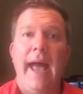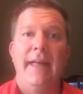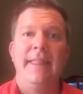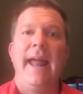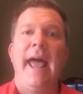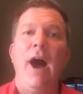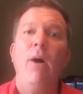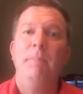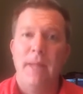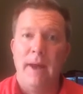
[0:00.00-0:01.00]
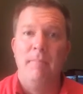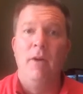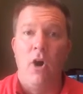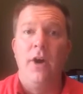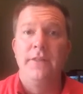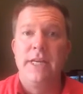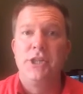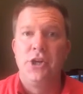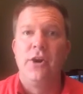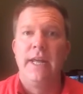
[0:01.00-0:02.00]
and then help them on
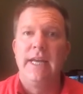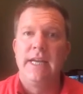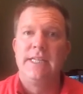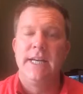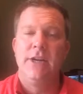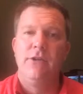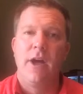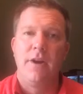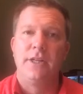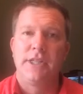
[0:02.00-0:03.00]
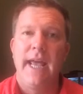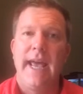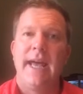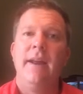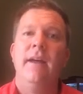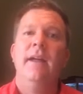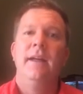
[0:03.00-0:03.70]
this journey continue to understand